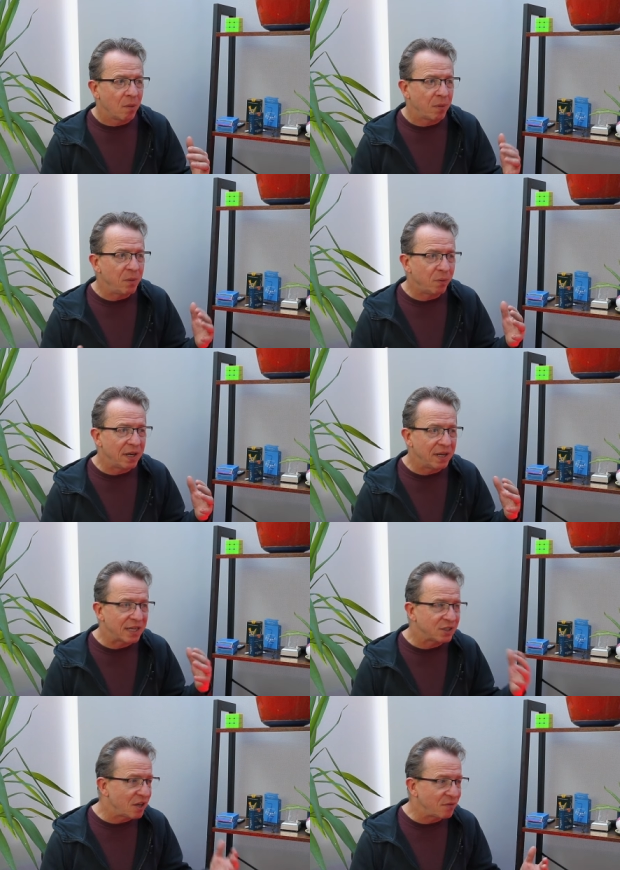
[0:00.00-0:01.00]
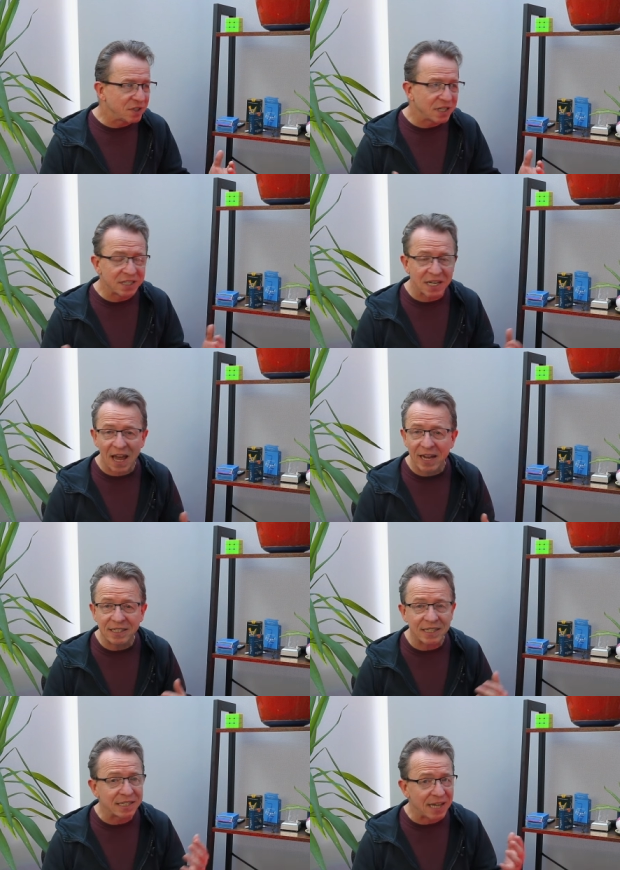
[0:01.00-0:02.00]
people in their 70s and
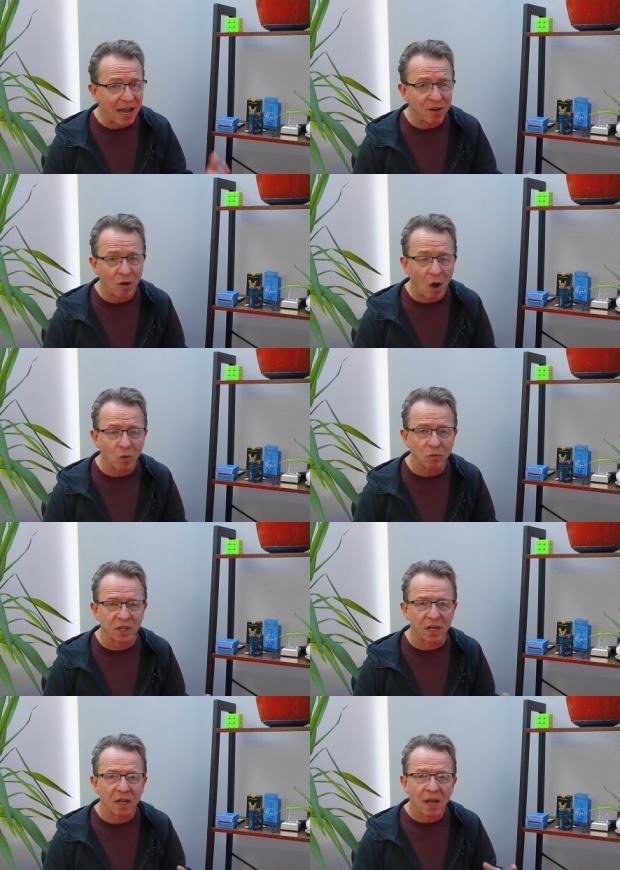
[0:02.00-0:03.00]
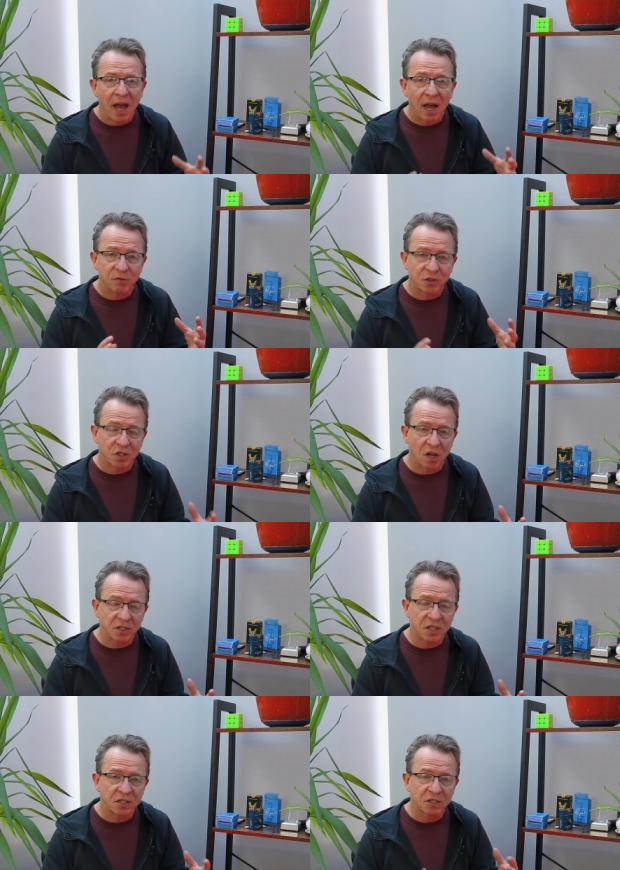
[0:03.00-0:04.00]
80s and older have
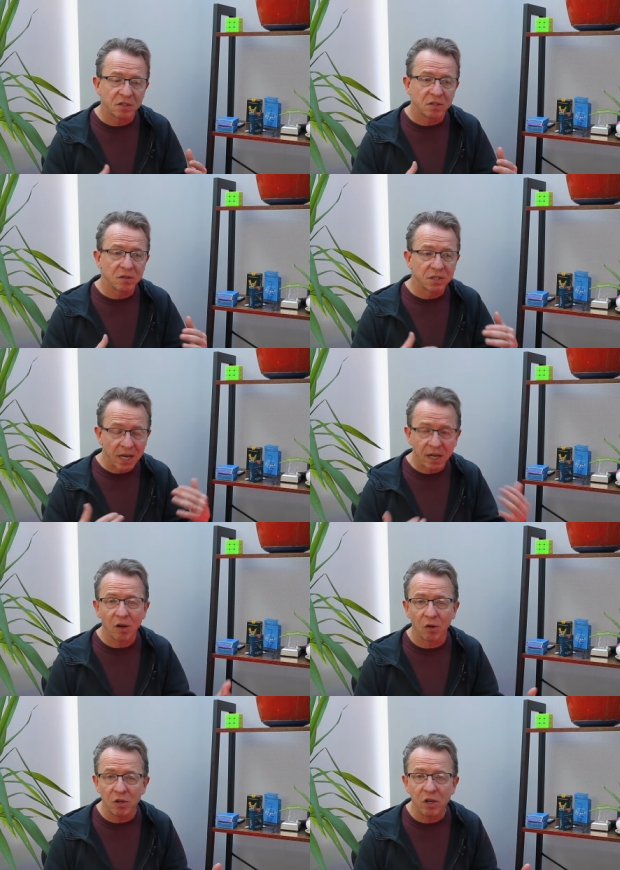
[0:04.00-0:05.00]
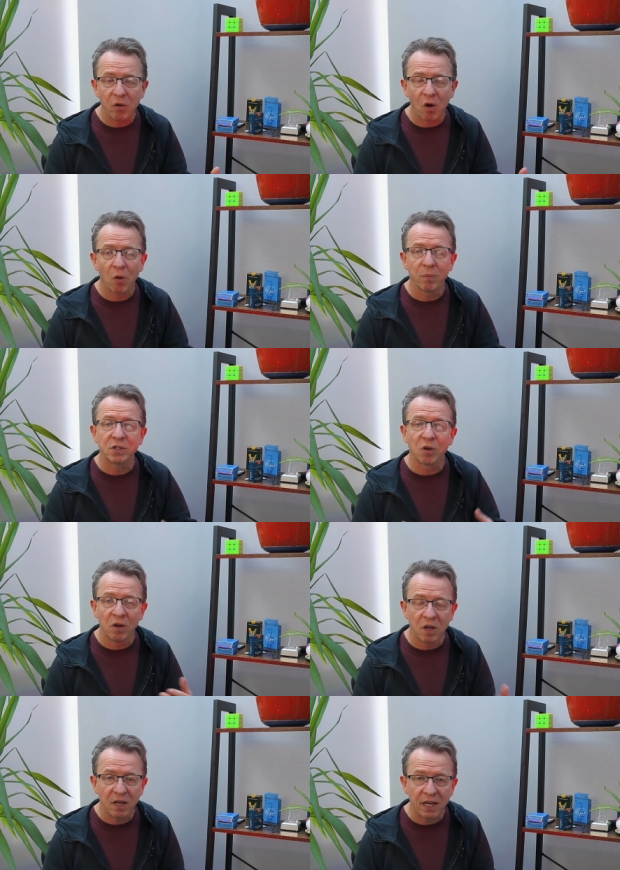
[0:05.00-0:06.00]
started taking on new hobbies or
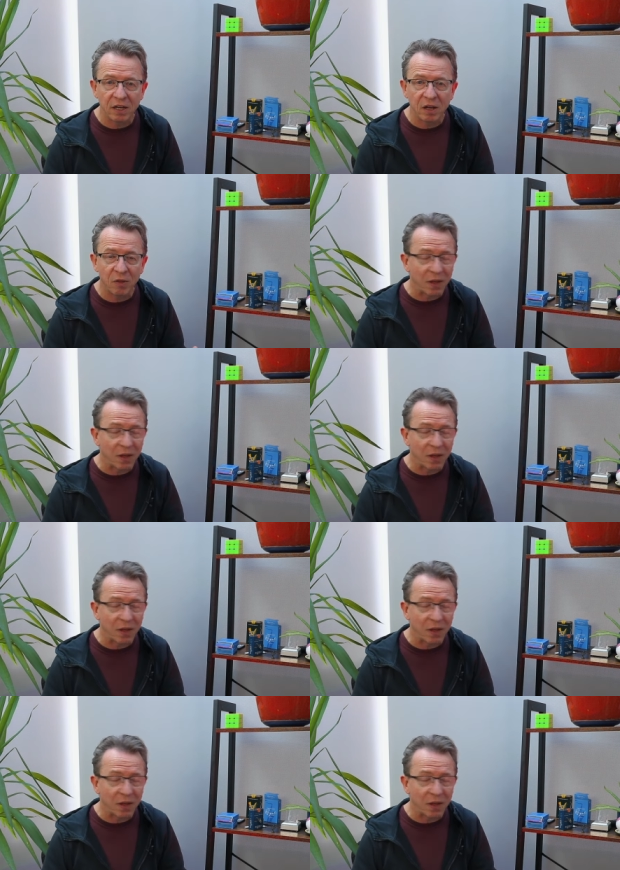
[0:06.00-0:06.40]
learning new